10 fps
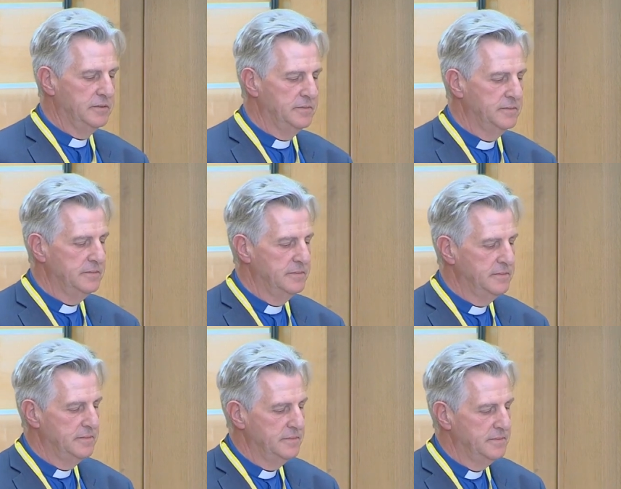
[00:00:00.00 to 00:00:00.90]

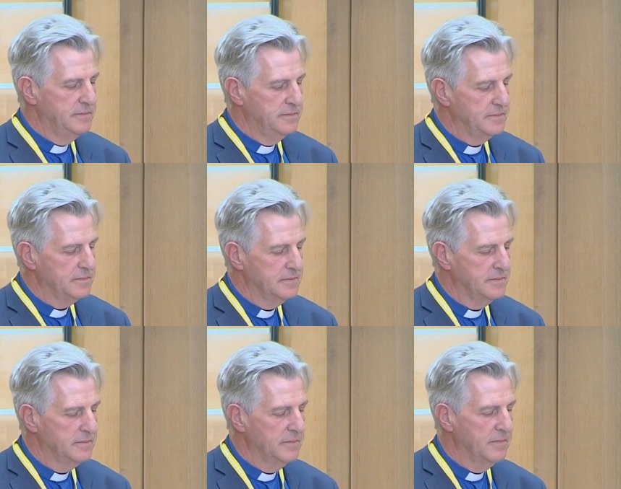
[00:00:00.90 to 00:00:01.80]

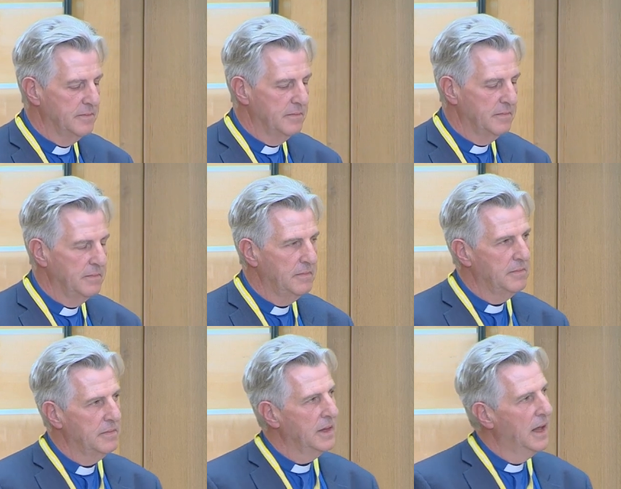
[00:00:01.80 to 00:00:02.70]

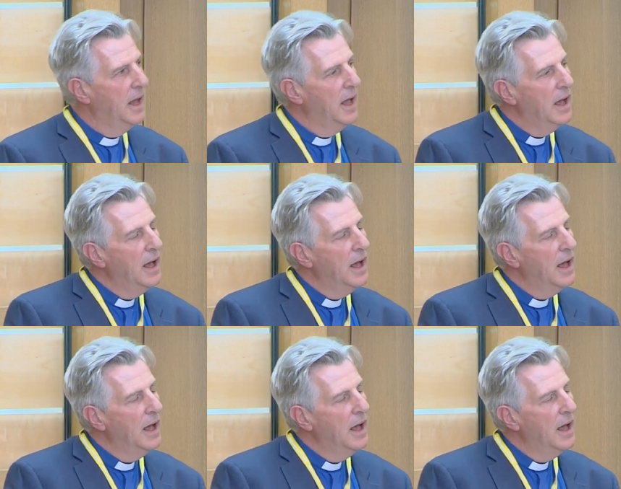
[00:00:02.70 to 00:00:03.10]
Nobody speaks.